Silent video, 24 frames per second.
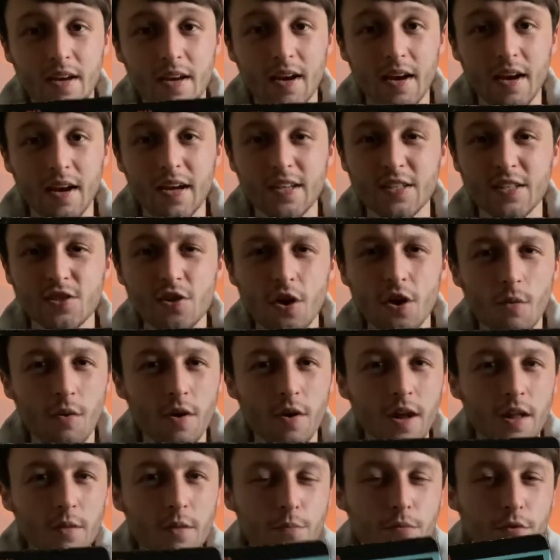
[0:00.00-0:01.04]
It's not
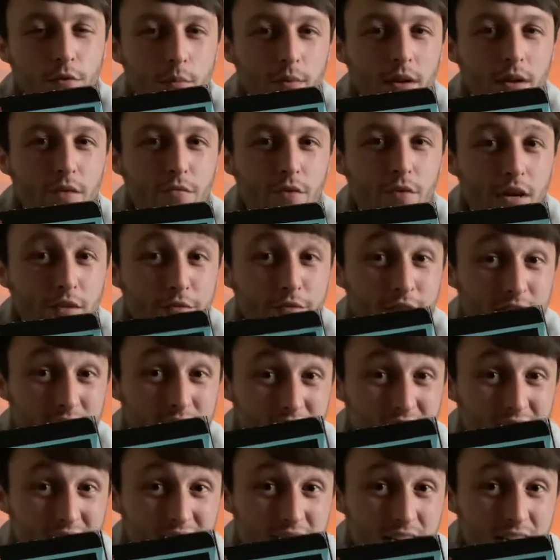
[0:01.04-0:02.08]
one I'll probably
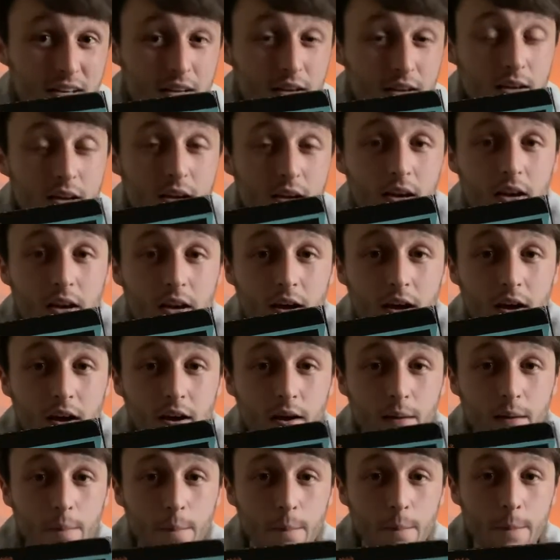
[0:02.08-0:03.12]
revisit.
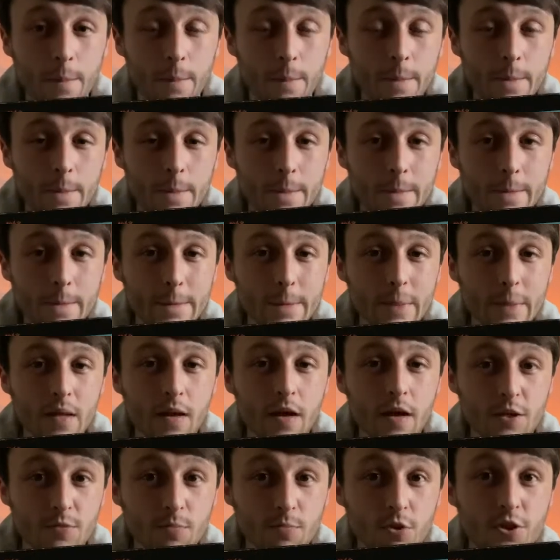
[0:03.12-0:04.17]

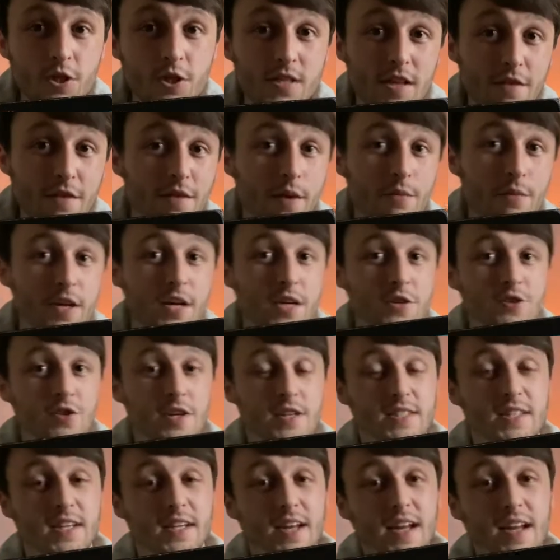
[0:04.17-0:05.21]
As much as I found it
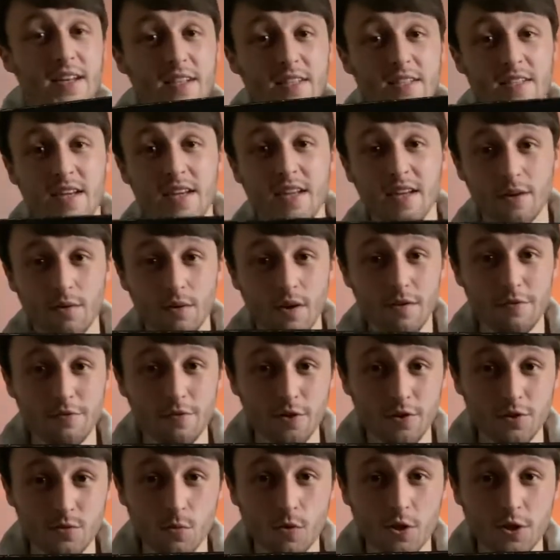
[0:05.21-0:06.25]
interesting and entertaining when I
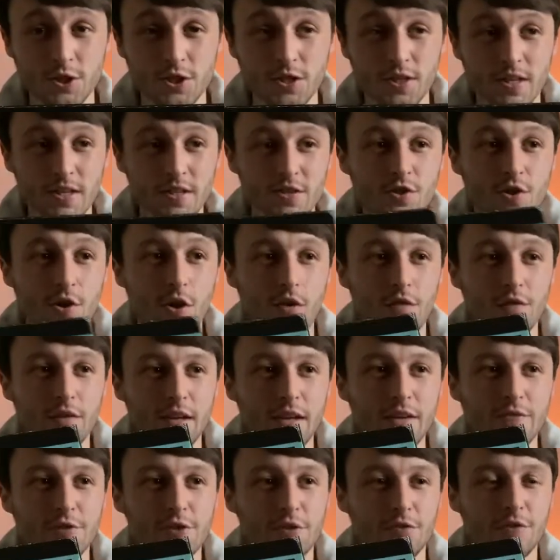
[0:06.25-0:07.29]
first watched it, it sort of
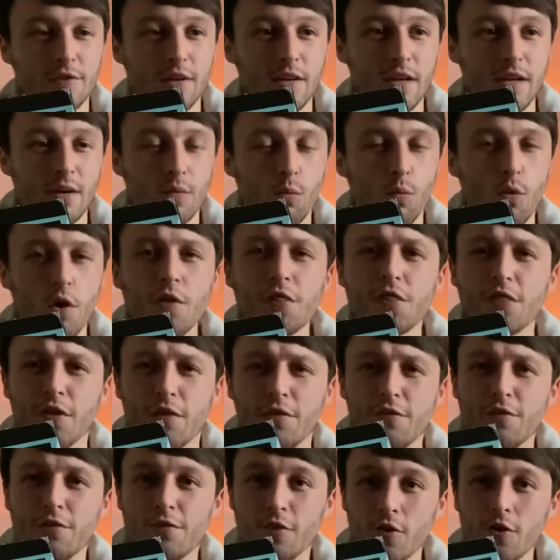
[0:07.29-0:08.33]
leaves you feeling, what the
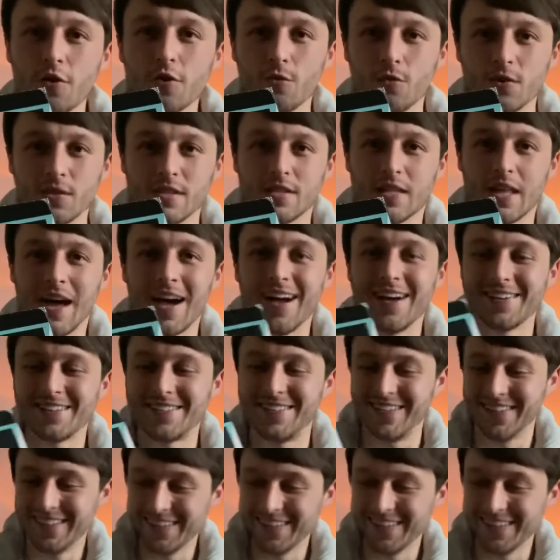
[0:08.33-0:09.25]
fuck was that?